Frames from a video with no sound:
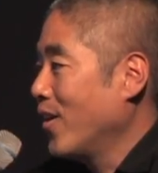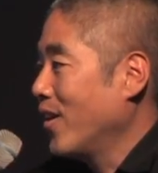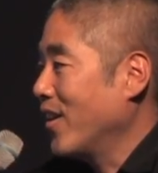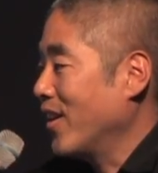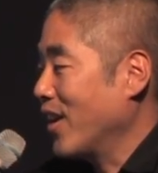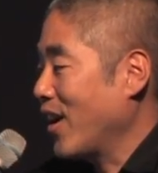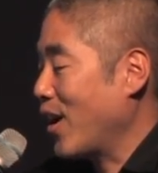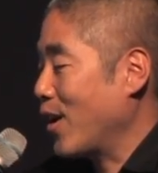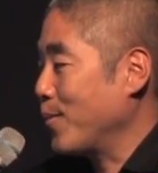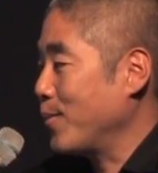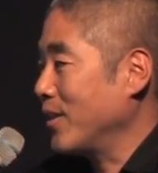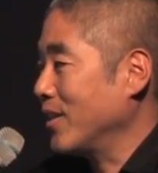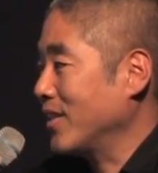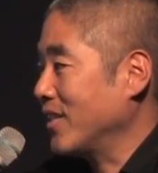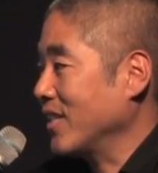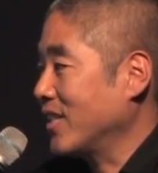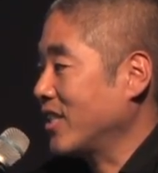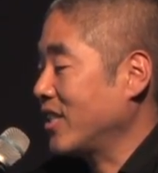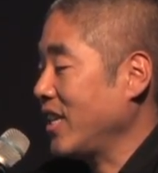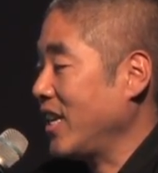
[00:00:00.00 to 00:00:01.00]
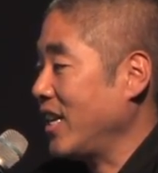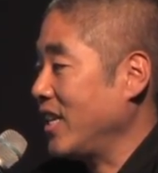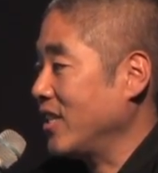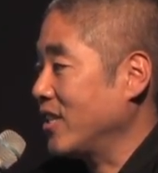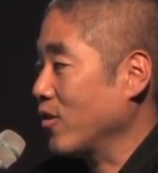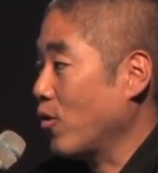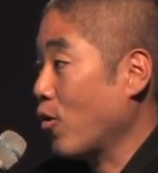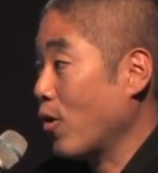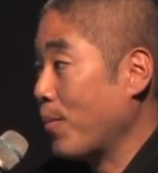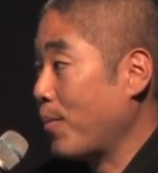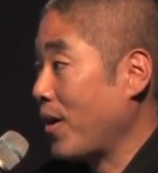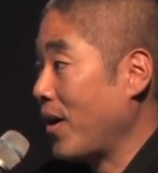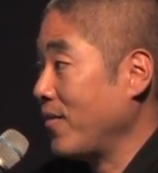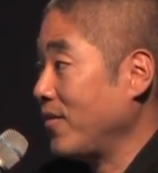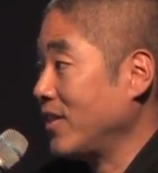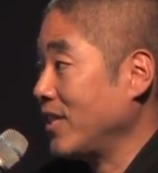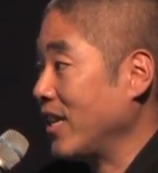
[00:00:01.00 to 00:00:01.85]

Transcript: anonymous exchange or privacy coins.